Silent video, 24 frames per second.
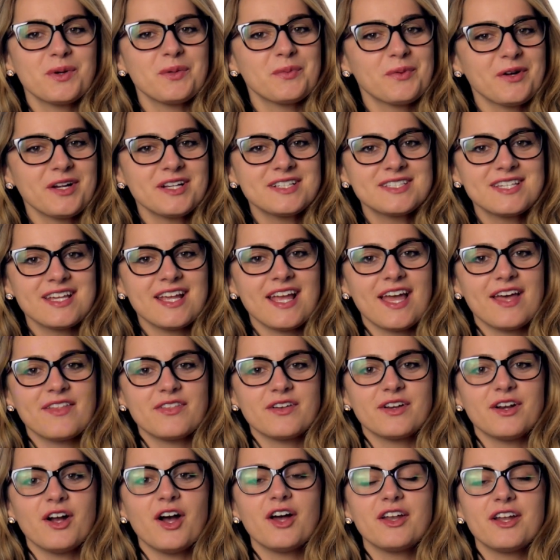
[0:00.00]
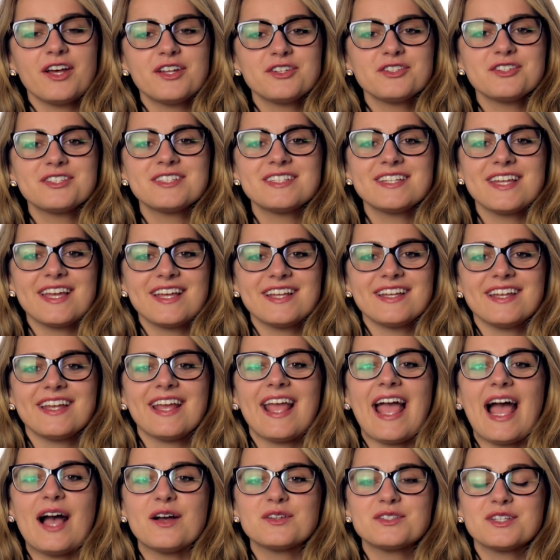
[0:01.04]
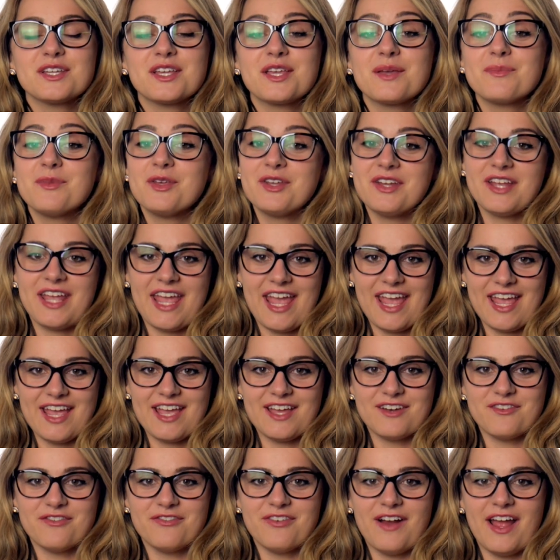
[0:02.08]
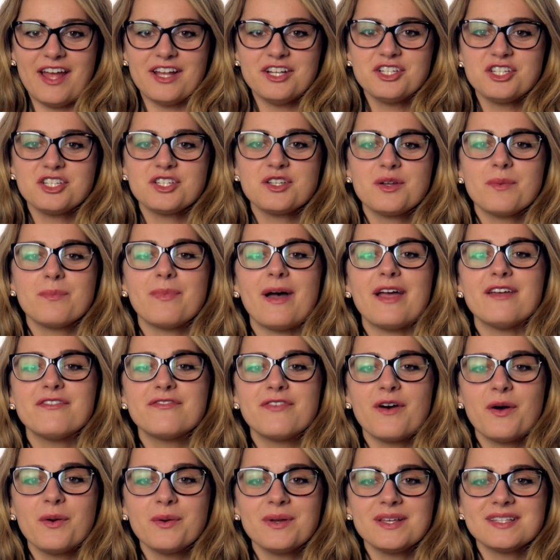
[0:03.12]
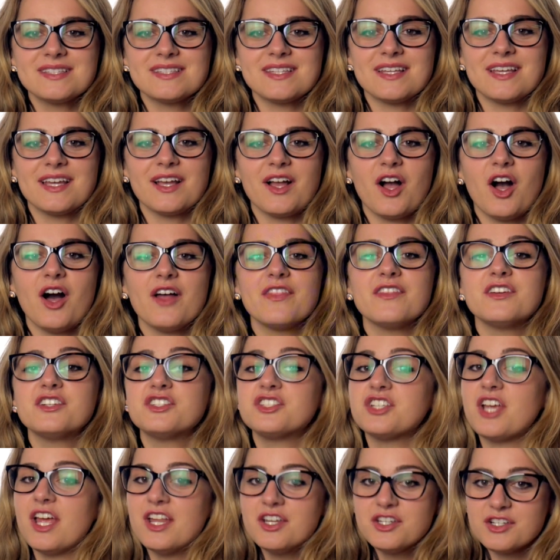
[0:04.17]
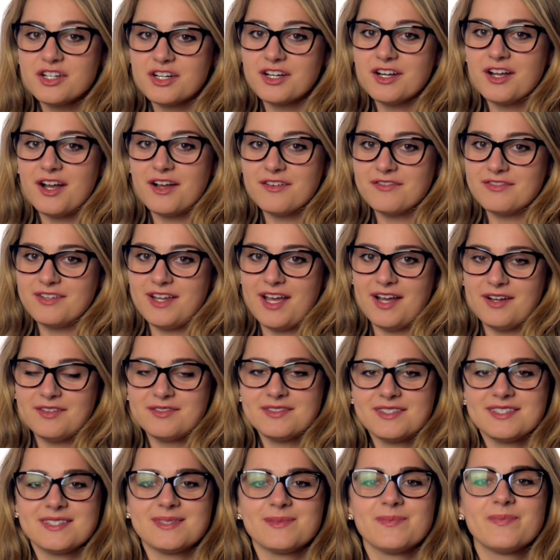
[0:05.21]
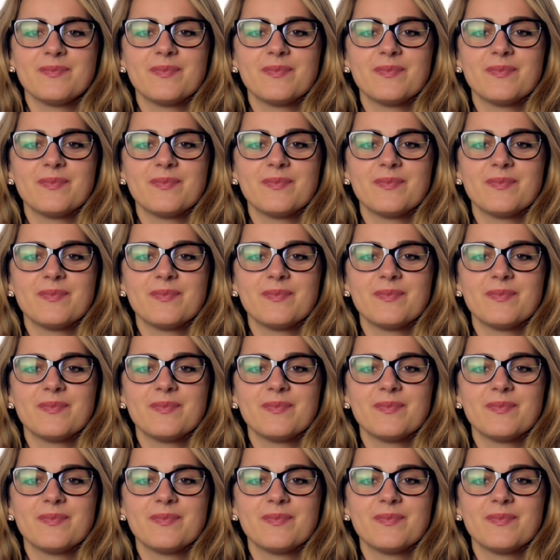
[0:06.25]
will work together on understanding how to communicate in French by focusing on the gender of nouns.